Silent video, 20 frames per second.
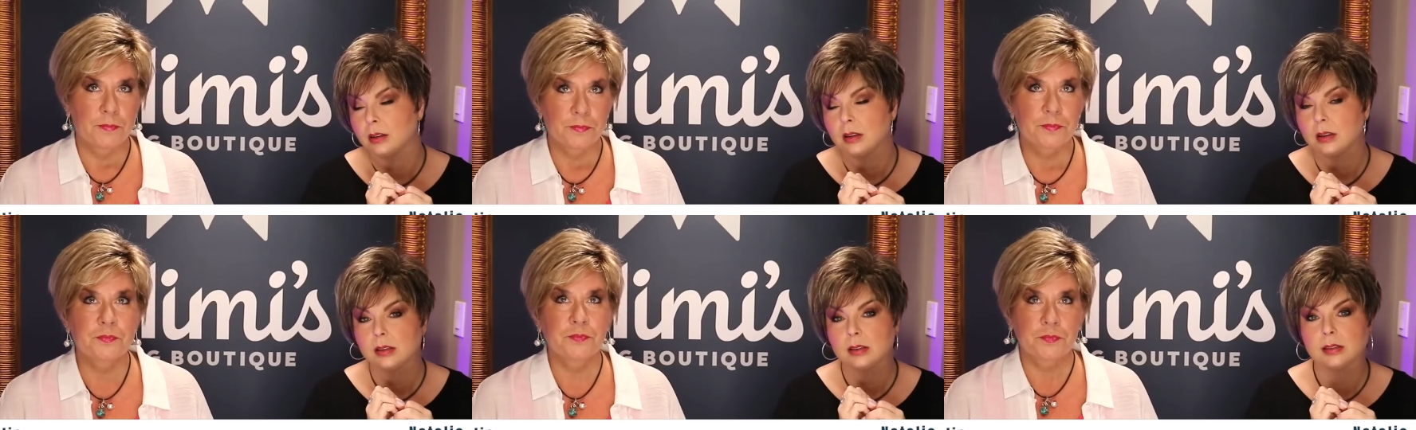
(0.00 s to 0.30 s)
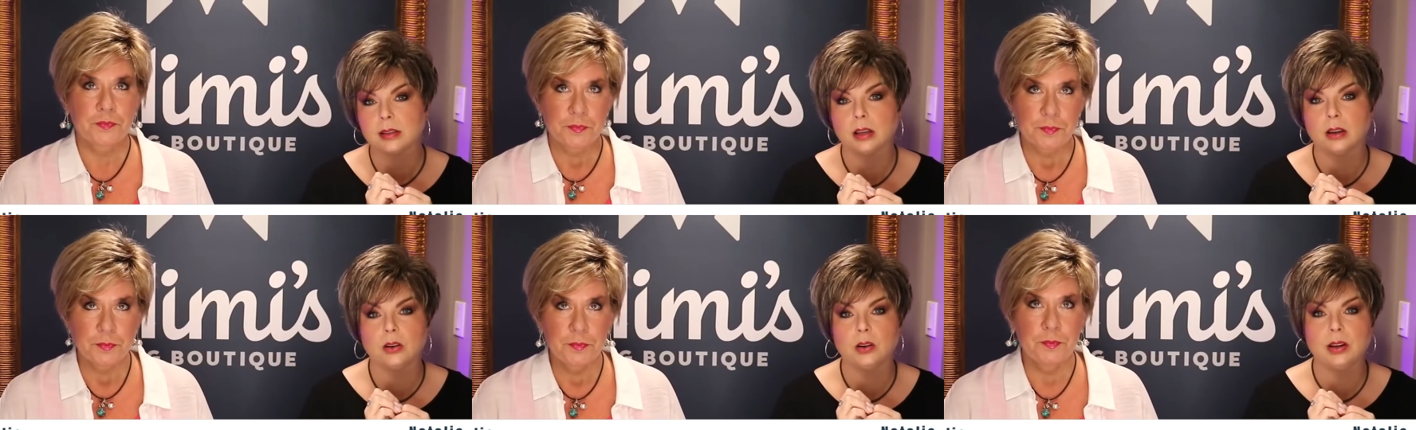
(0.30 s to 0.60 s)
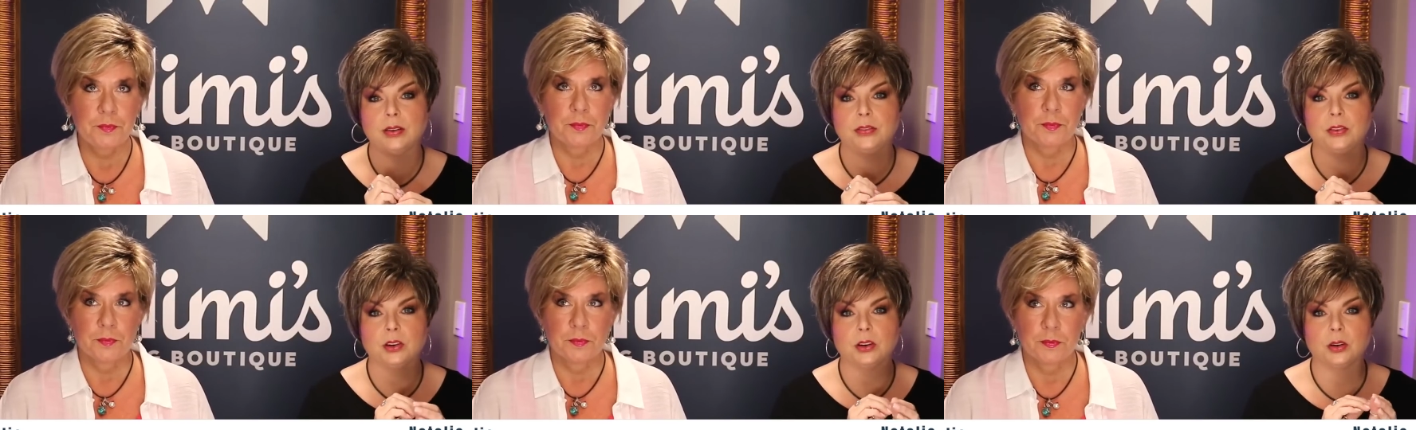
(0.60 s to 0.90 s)
Speaker 1: so
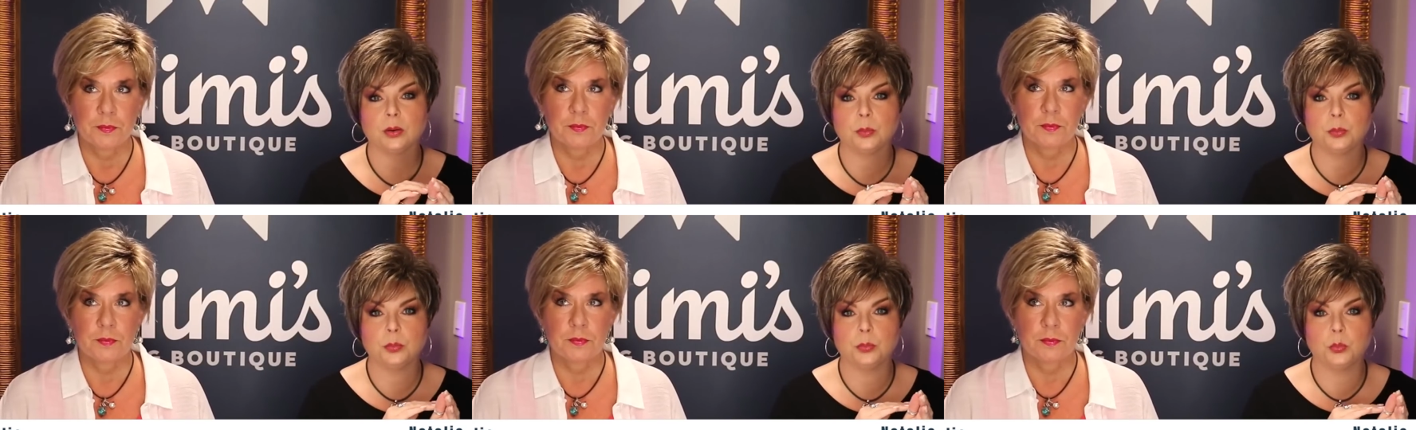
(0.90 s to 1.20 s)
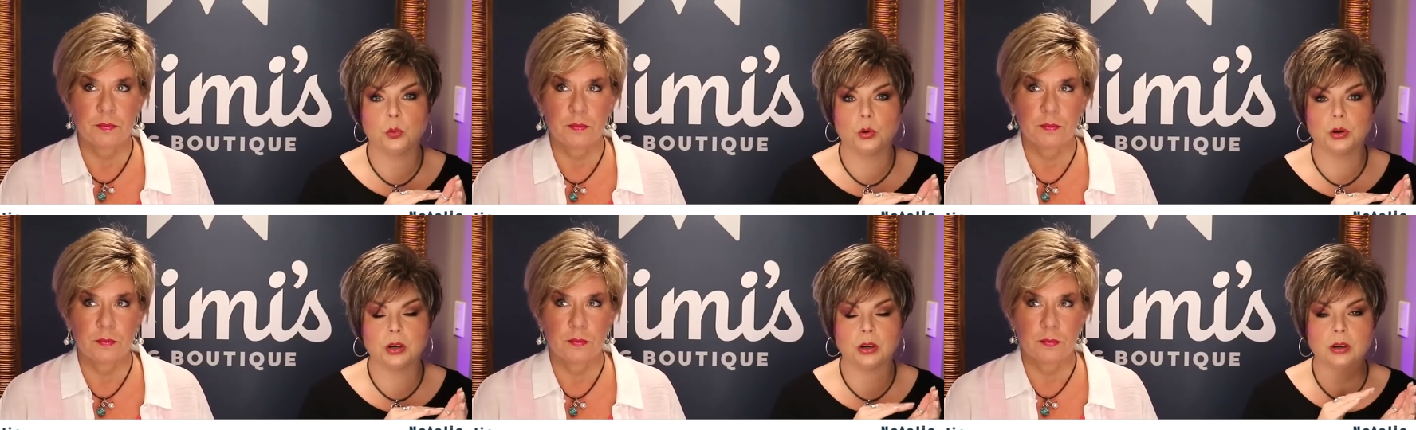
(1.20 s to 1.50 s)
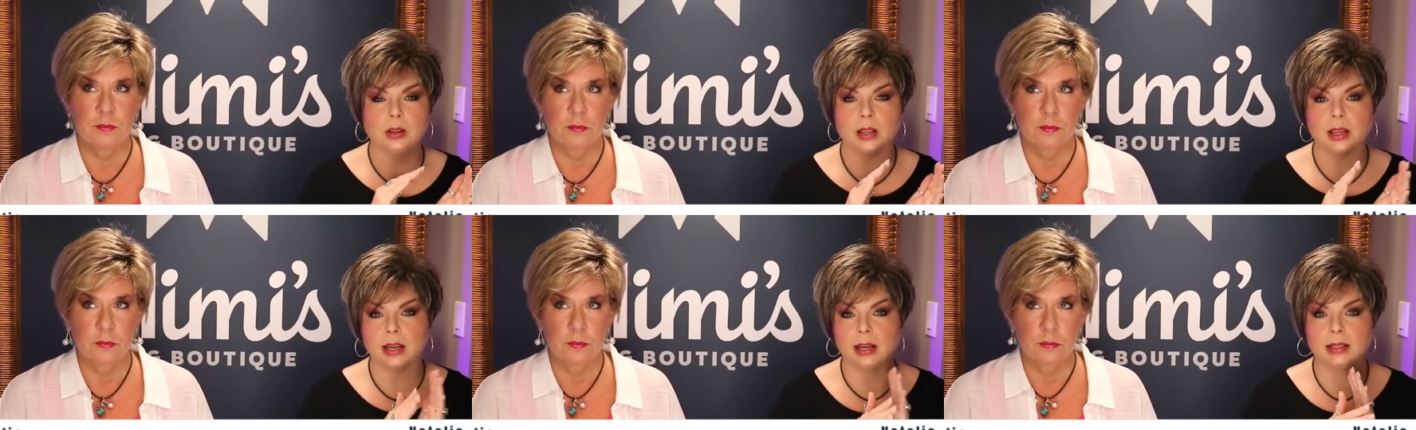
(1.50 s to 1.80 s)
if you're
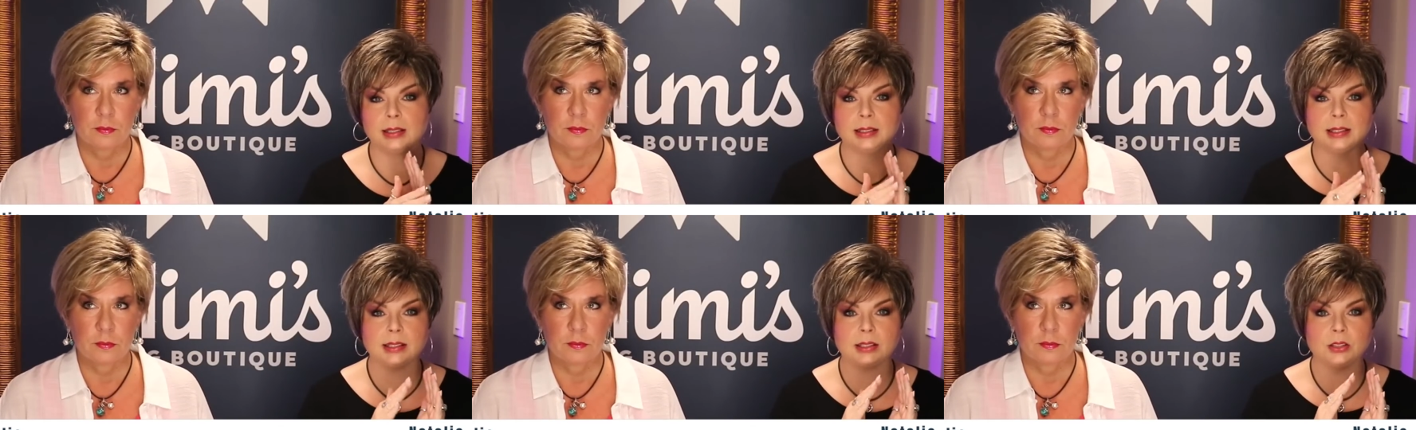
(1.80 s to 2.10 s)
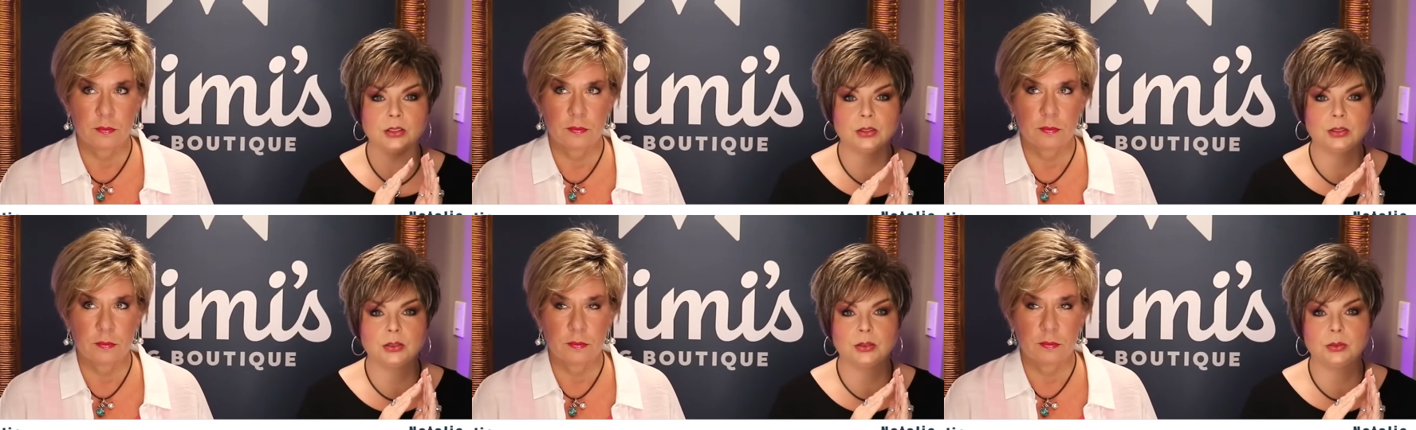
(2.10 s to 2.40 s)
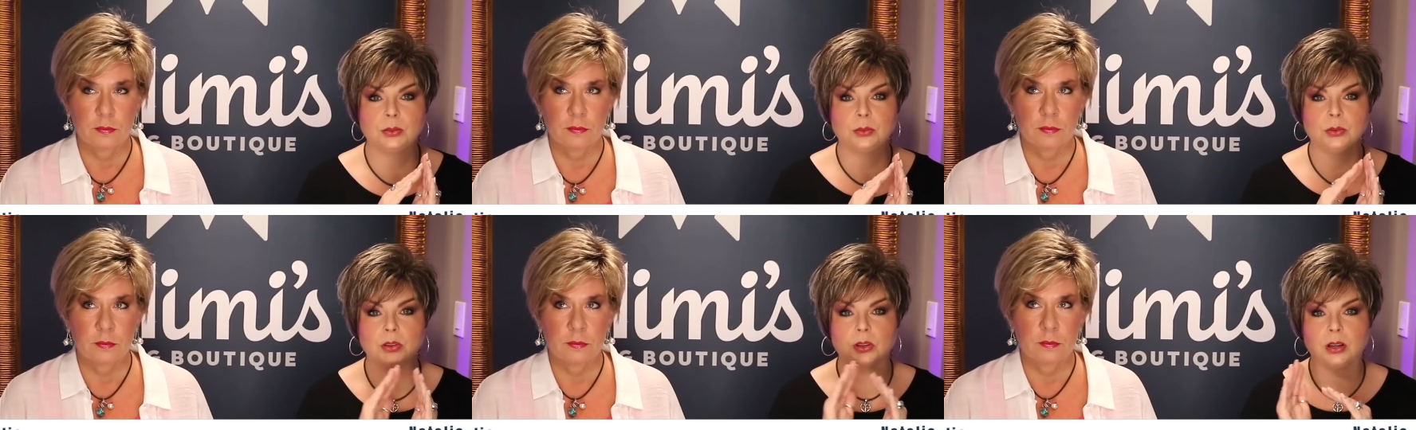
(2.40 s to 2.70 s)
borderline
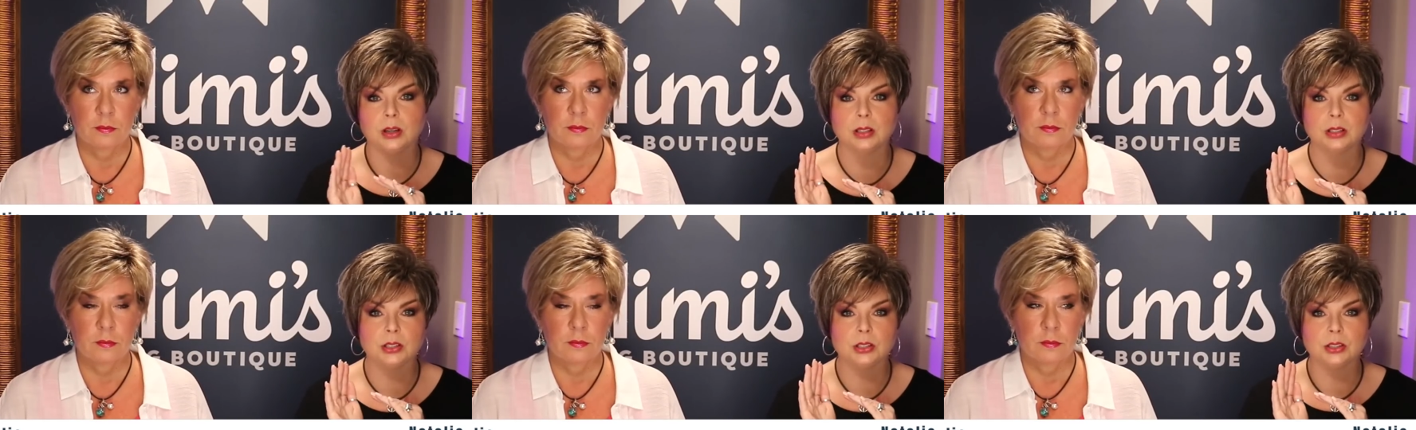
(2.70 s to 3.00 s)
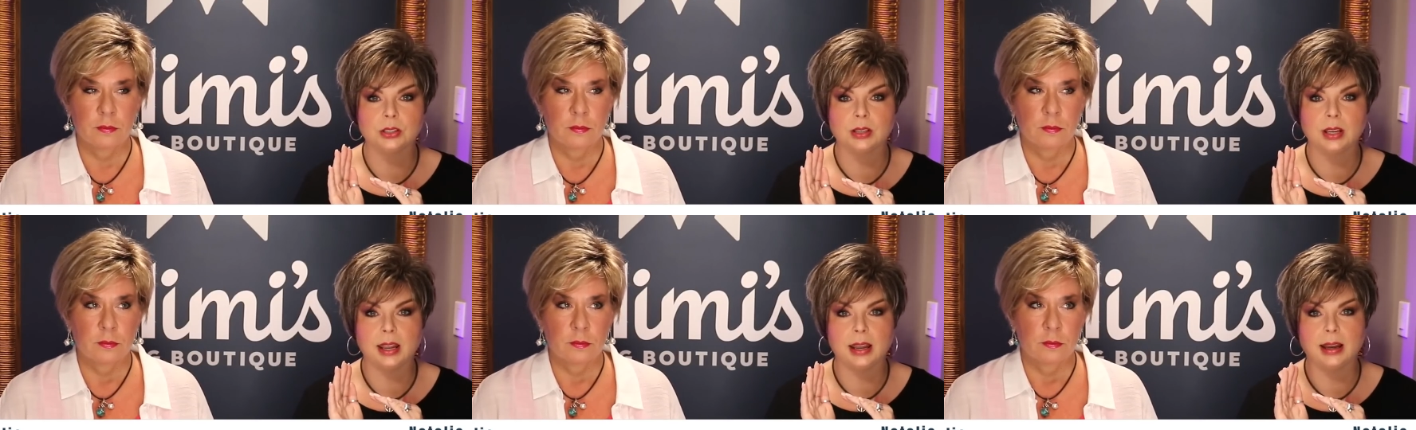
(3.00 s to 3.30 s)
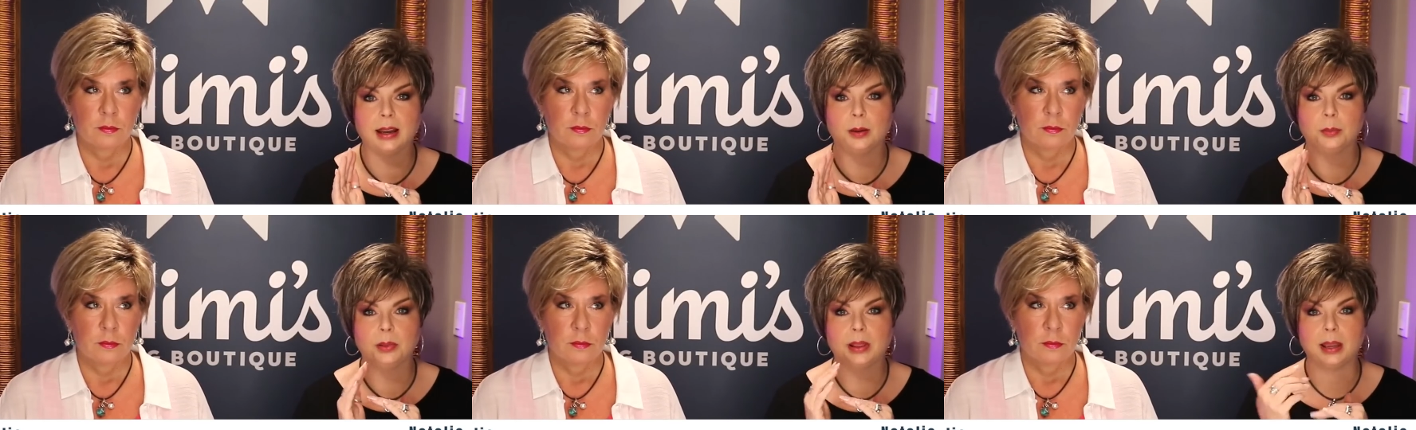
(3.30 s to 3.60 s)
to large cap,